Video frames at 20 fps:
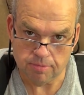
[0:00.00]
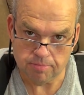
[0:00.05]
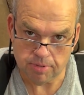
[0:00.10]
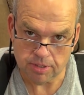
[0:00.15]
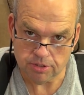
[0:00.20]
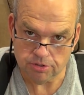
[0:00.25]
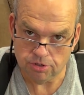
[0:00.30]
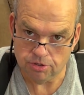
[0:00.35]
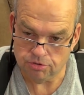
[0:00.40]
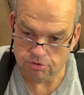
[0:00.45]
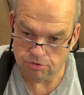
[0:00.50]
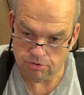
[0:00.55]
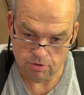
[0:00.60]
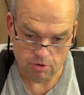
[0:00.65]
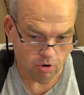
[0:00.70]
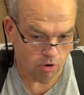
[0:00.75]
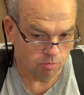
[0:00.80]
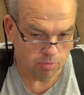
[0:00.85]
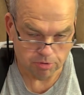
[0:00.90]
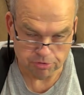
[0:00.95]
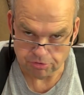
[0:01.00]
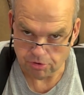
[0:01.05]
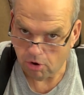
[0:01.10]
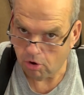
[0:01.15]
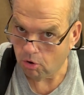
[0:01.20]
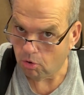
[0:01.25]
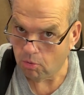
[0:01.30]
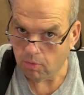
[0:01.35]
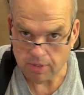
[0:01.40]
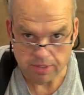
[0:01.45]
because there's almost
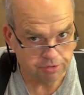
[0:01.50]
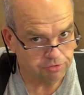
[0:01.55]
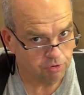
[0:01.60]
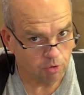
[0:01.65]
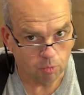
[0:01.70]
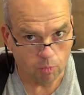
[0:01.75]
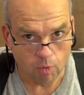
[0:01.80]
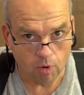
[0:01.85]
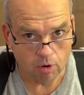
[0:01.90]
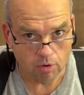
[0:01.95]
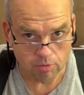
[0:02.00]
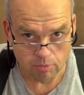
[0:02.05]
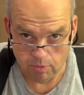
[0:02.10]
always a wall.